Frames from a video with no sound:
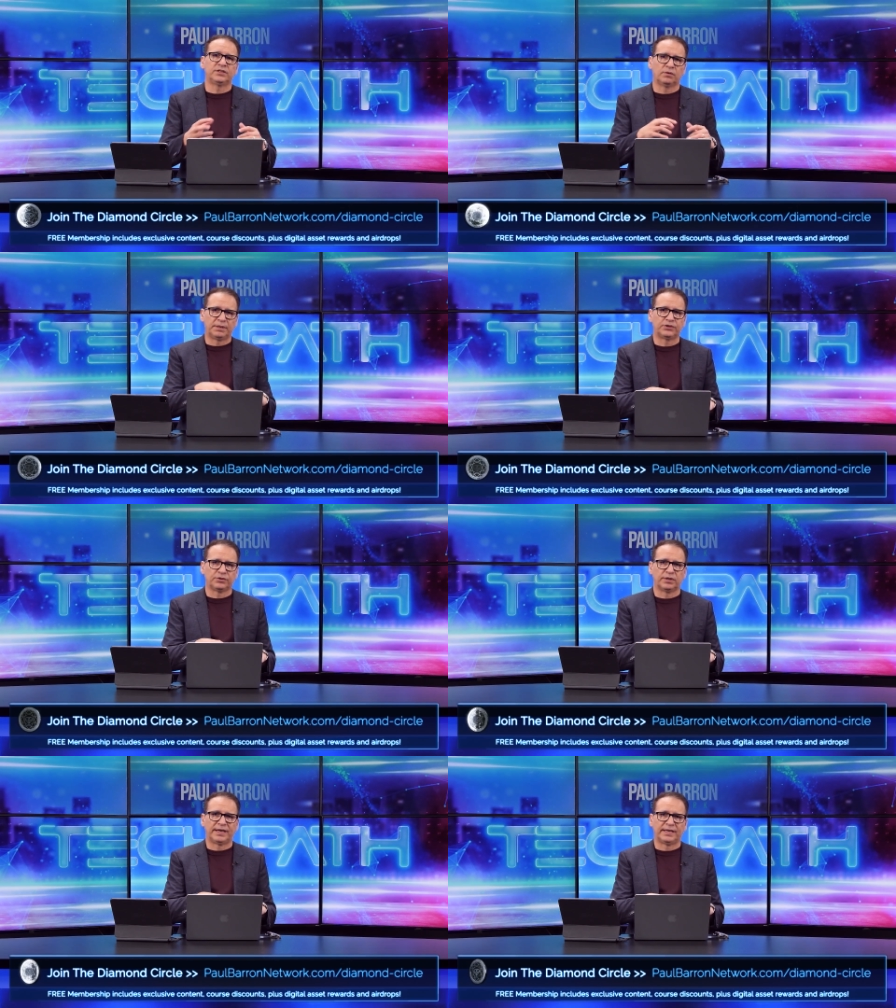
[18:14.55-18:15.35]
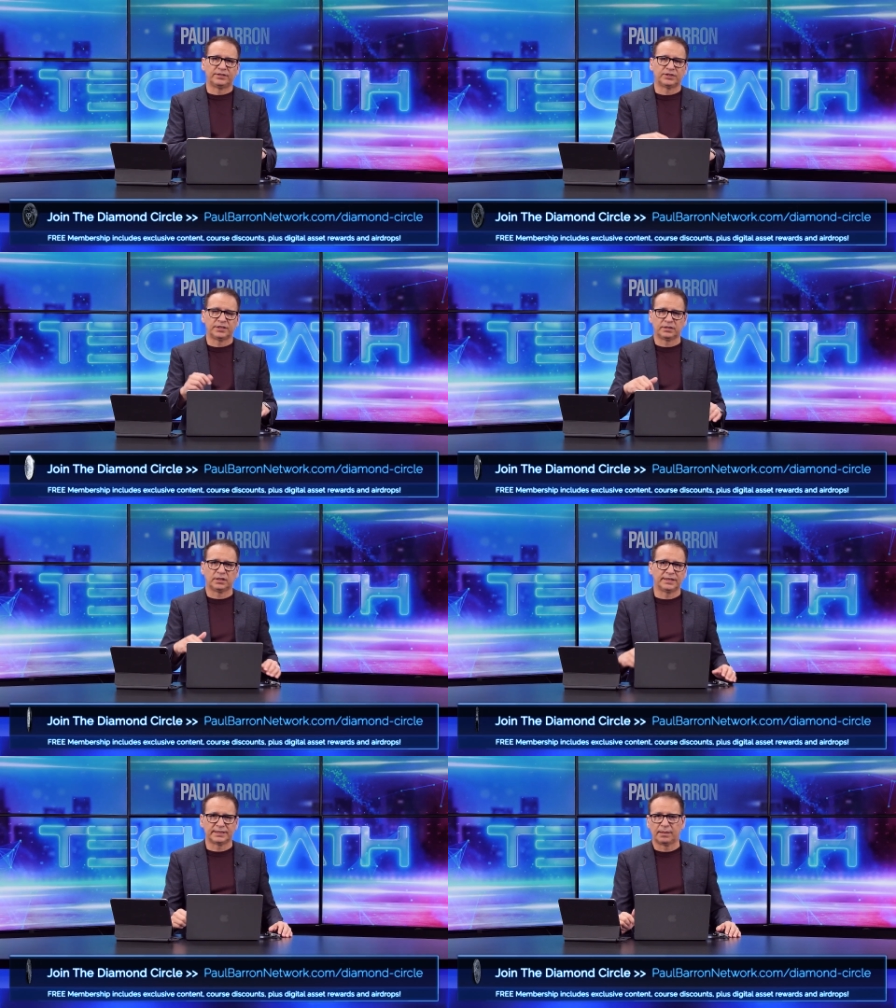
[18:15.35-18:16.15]
So make sure and just hit the
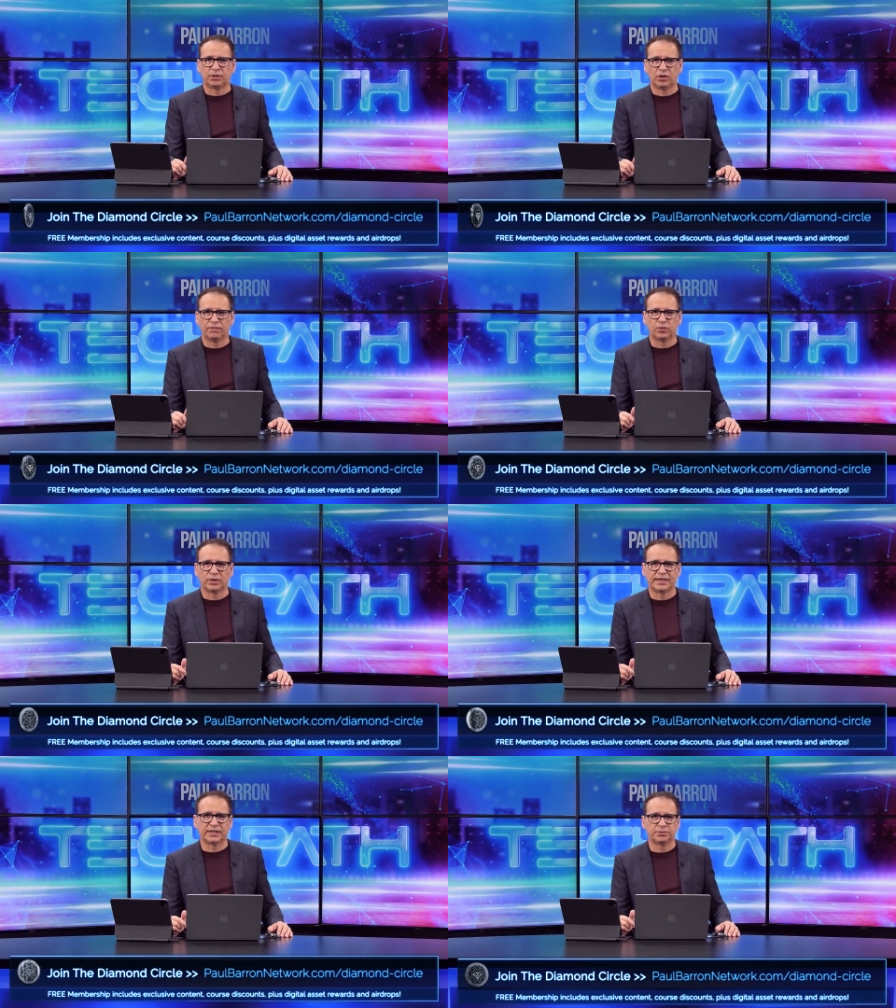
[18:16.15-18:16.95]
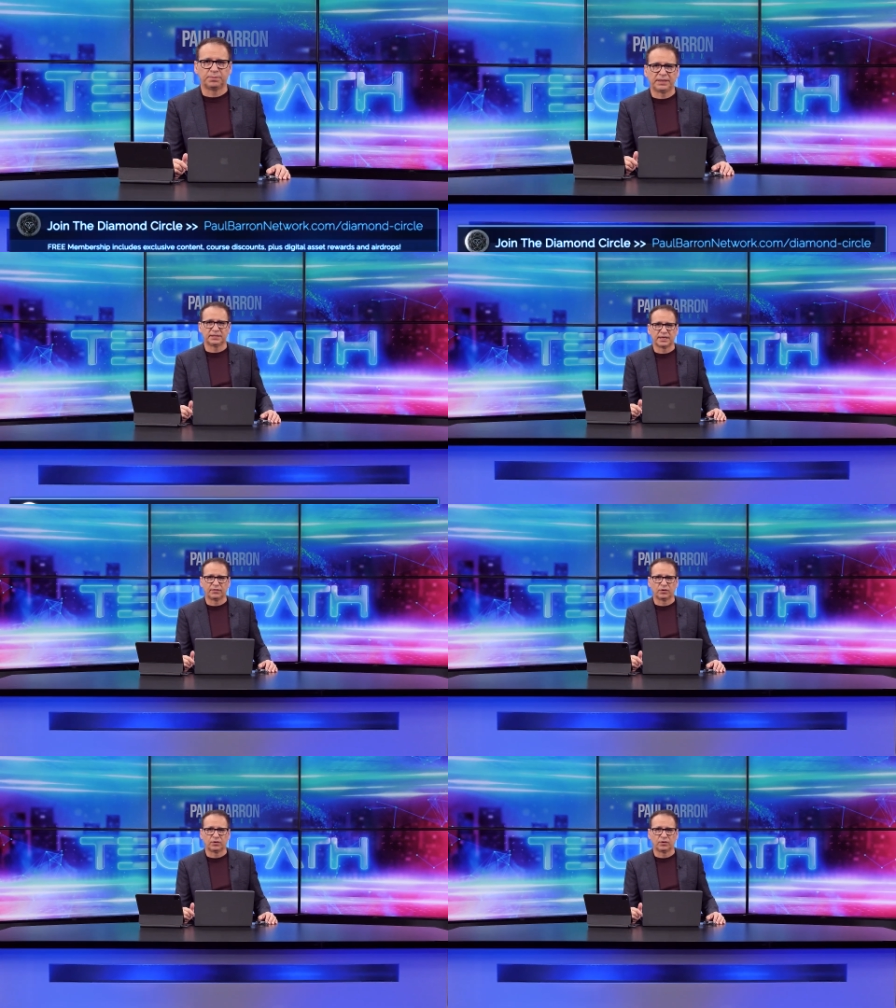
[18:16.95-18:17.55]
link down below if you want to catch me. It's out